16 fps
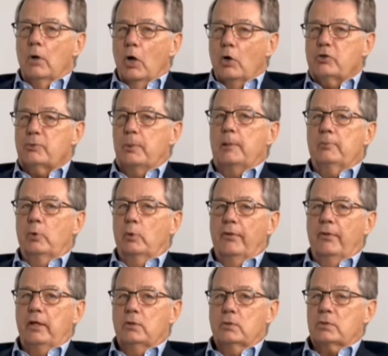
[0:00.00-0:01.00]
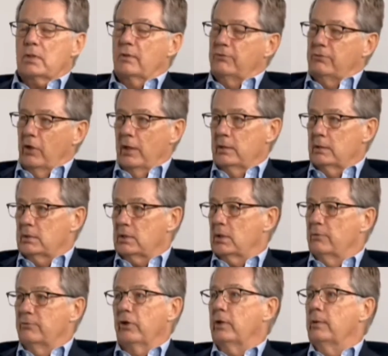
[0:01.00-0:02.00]
Most people, when they use the
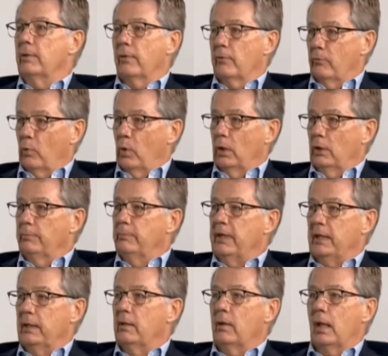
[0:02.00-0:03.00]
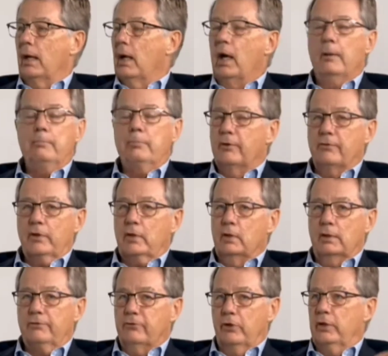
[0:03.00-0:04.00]
phrase the freedom of the will, mean that I'm
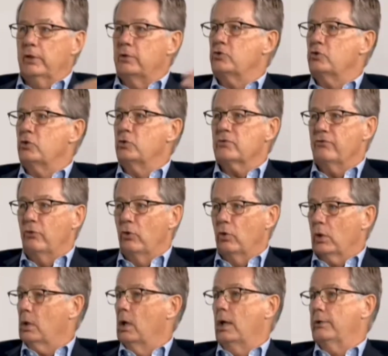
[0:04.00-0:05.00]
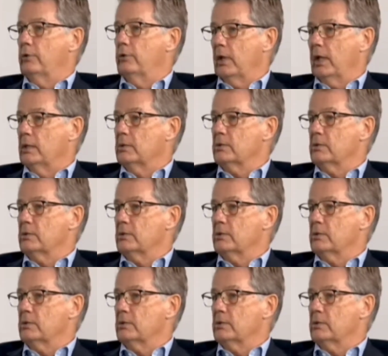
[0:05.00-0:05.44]
perfectly free to choose for God or